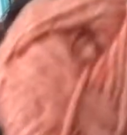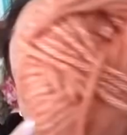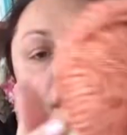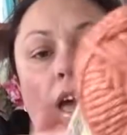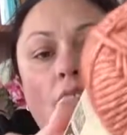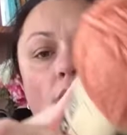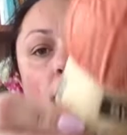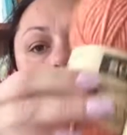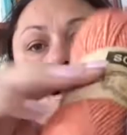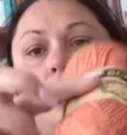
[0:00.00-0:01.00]
And the other
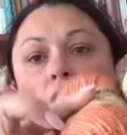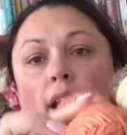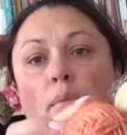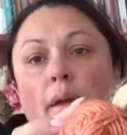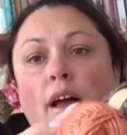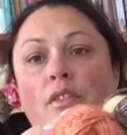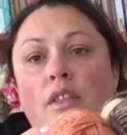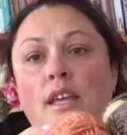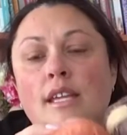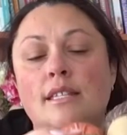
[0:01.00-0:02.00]
thing that I like about
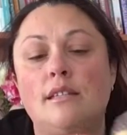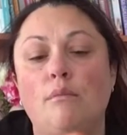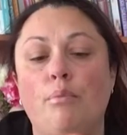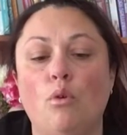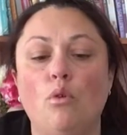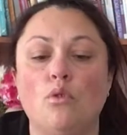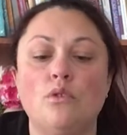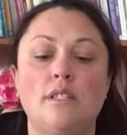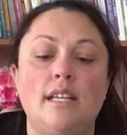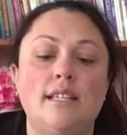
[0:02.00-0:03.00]
these
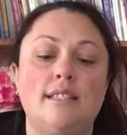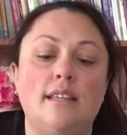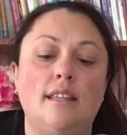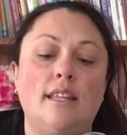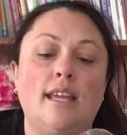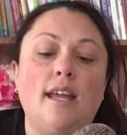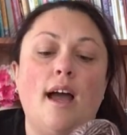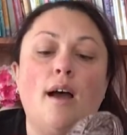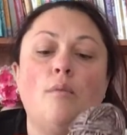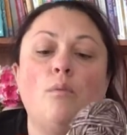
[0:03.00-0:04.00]
balls is that they
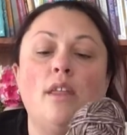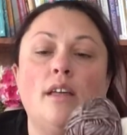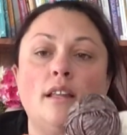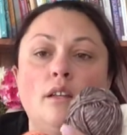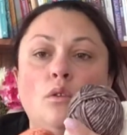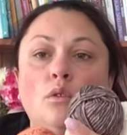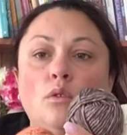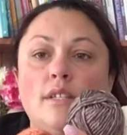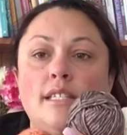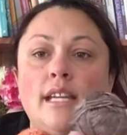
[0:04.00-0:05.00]
come with a
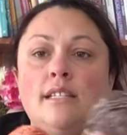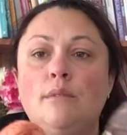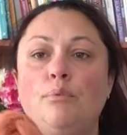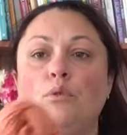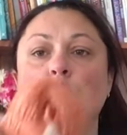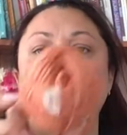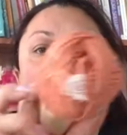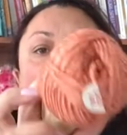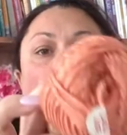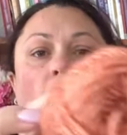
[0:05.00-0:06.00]
little center
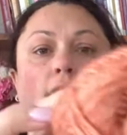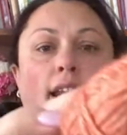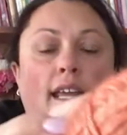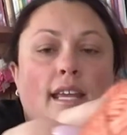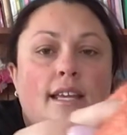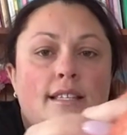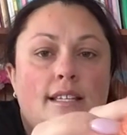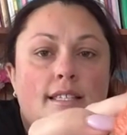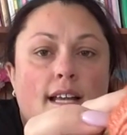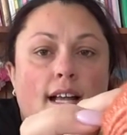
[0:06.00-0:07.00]
pull an easy
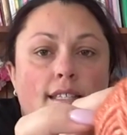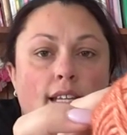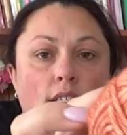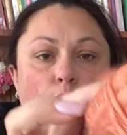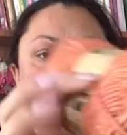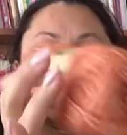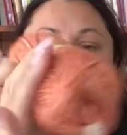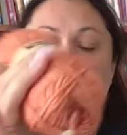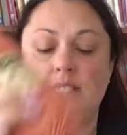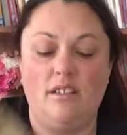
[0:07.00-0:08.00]
start center pull,
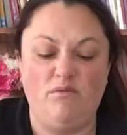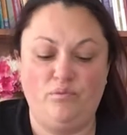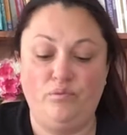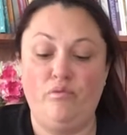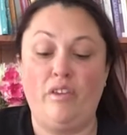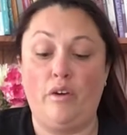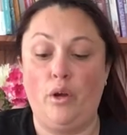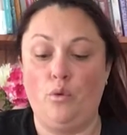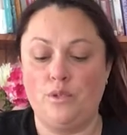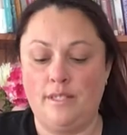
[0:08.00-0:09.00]
which is very
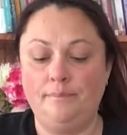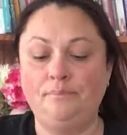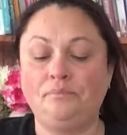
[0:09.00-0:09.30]
awesome.